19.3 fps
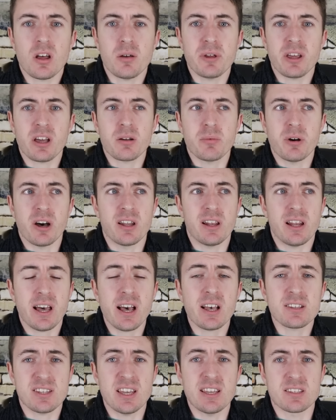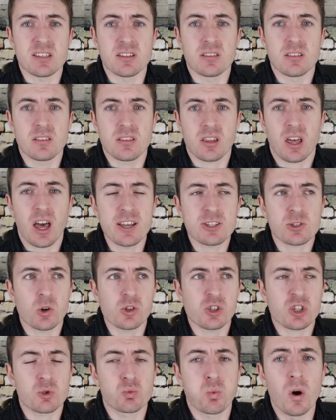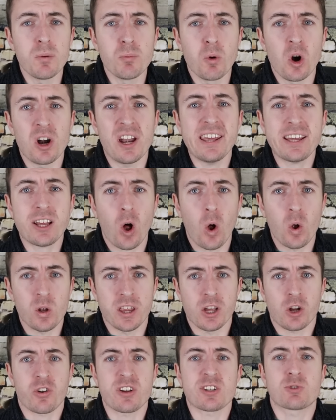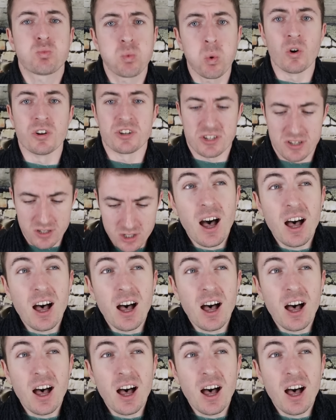I mean, come on, last season, the guy scored just one more league goal than Chris Wood.